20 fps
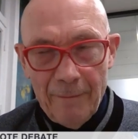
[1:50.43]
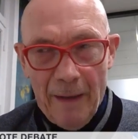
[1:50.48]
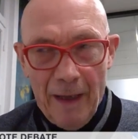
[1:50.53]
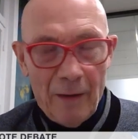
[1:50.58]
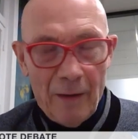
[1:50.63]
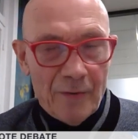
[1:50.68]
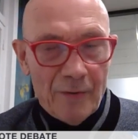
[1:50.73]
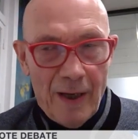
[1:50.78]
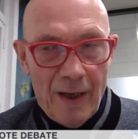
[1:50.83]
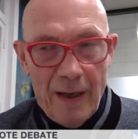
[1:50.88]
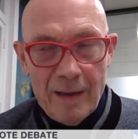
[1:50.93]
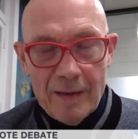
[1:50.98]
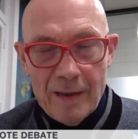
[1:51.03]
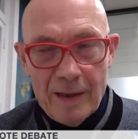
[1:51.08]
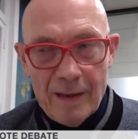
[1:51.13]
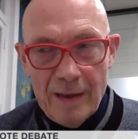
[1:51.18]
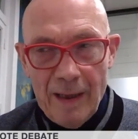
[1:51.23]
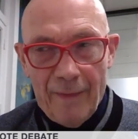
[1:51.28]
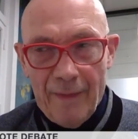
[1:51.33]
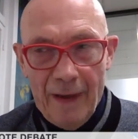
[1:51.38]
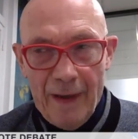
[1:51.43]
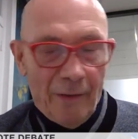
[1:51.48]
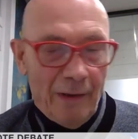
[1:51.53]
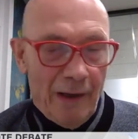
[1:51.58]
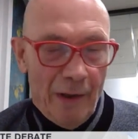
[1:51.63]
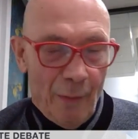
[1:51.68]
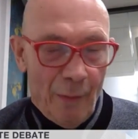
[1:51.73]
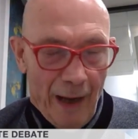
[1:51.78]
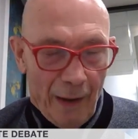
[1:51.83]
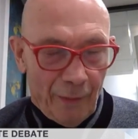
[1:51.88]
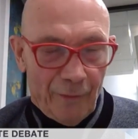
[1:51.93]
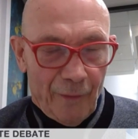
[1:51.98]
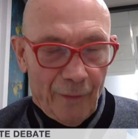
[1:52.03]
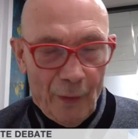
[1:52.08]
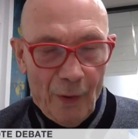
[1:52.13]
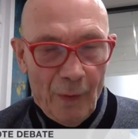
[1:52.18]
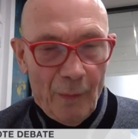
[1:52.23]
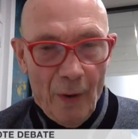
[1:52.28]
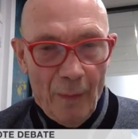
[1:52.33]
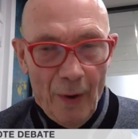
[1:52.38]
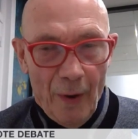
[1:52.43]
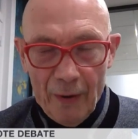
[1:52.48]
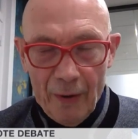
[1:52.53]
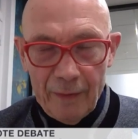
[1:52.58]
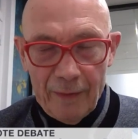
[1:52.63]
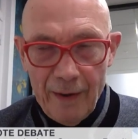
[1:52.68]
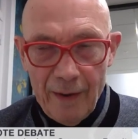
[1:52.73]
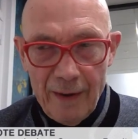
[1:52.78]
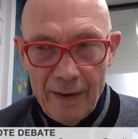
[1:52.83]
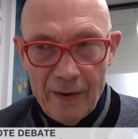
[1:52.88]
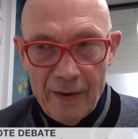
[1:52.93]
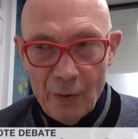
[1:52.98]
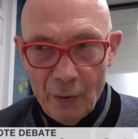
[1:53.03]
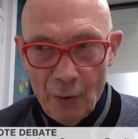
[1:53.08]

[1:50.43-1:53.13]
my own sense is that the only way out for the moment is